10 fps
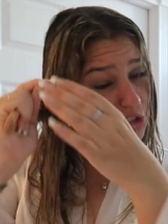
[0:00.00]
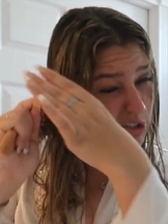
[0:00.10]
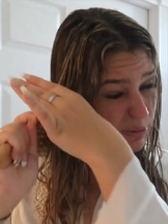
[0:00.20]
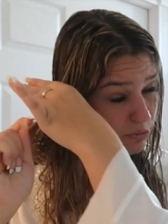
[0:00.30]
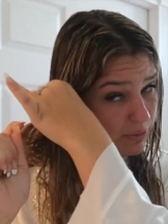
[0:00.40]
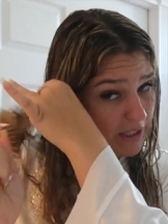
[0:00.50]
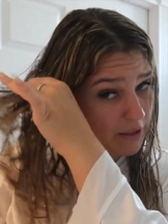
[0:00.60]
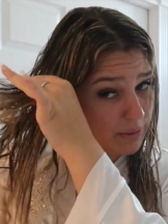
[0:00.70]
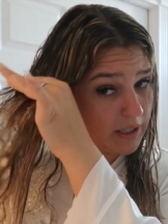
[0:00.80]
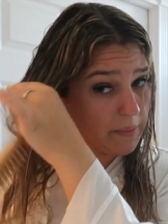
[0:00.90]
So I've been
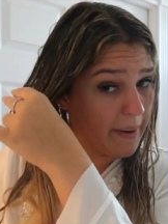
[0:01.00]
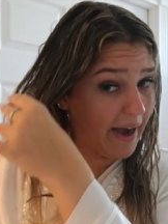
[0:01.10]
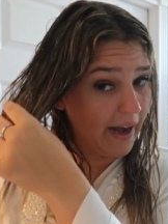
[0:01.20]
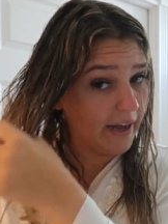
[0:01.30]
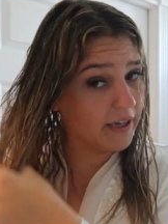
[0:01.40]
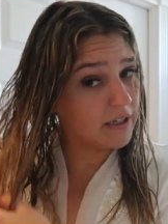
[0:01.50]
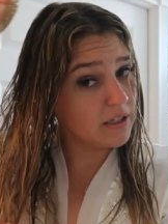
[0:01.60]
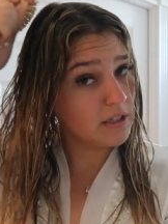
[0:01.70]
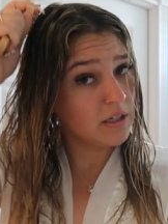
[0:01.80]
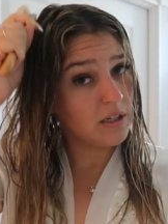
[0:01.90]
really, really bad
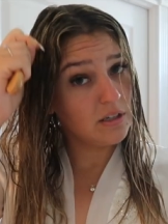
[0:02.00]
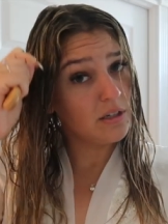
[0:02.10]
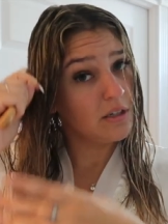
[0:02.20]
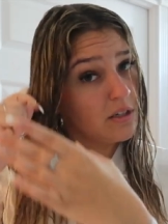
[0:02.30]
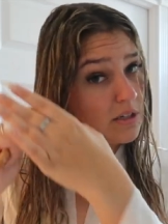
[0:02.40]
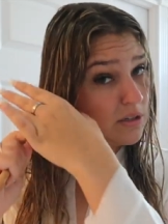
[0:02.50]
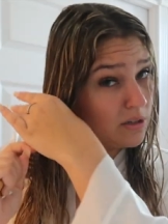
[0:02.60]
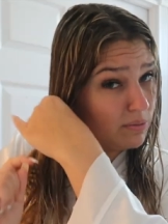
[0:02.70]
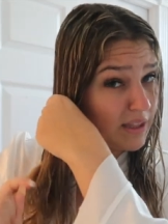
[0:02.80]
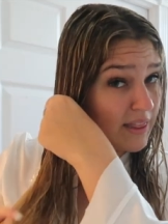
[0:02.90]

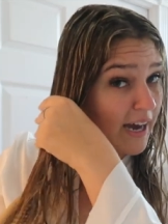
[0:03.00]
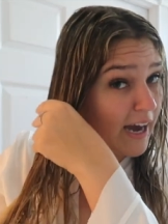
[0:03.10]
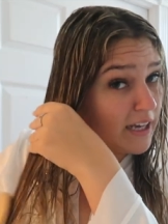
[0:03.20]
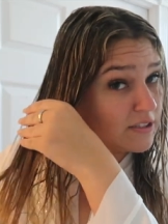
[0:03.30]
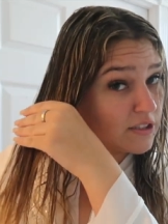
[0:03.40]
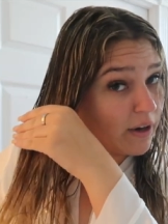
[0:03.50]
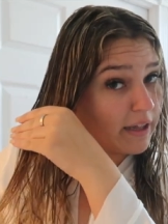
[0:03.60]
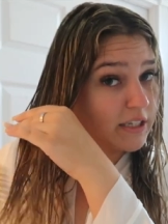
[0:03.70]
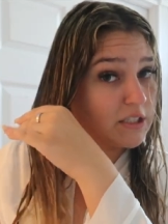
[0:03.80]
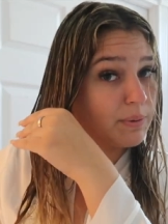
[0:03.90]
with that. So I
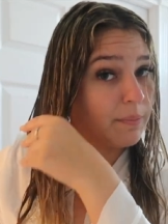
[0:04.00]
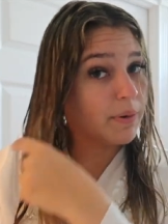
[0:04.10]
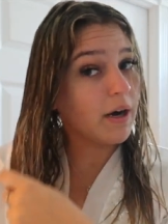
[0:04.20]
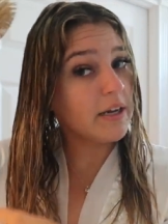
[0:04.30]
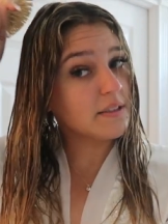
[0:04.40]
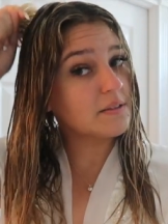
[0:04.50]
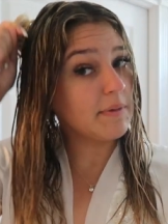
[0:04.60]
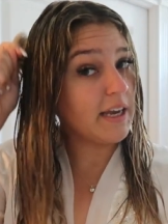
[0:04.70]
like to put products in